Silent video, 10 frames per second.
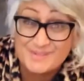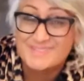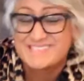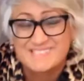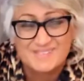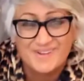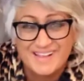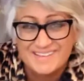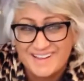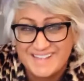which is
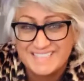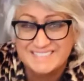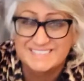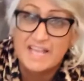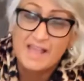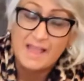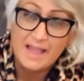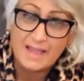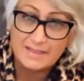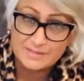quite nice,
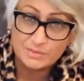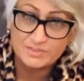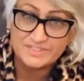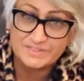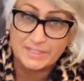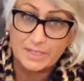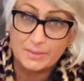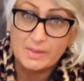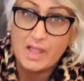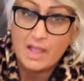and
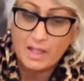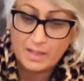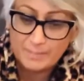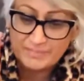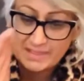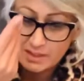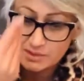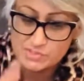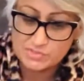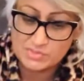also it kind
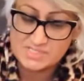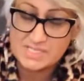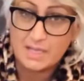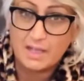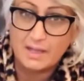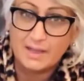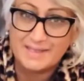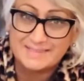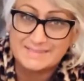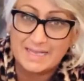of draws the eye
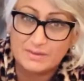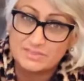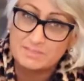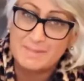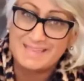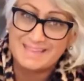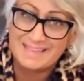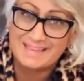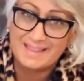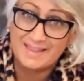line down,
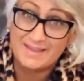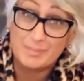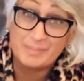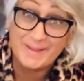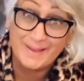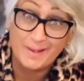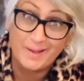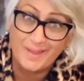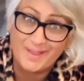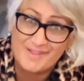making it appear
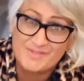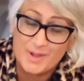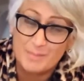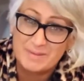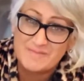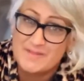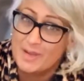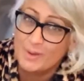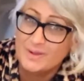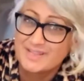like I've got a bit of a
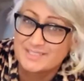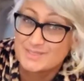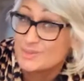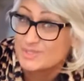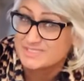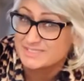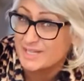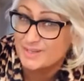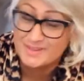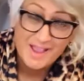longer
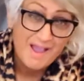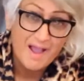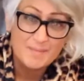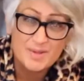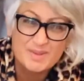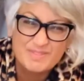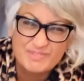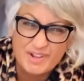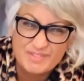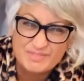torso. I'm only
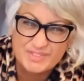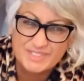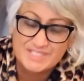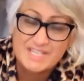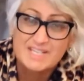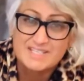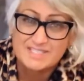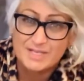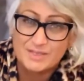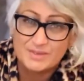5 foot,
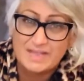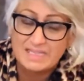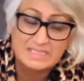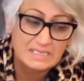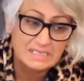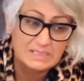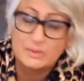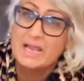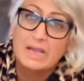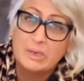so any little
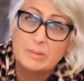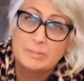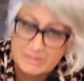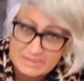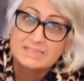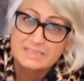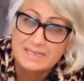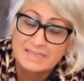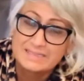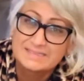help
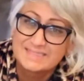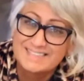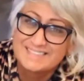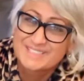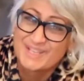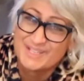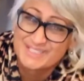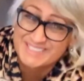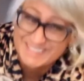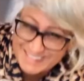is good.
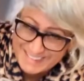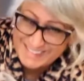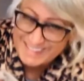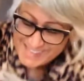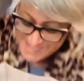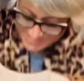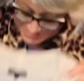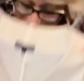So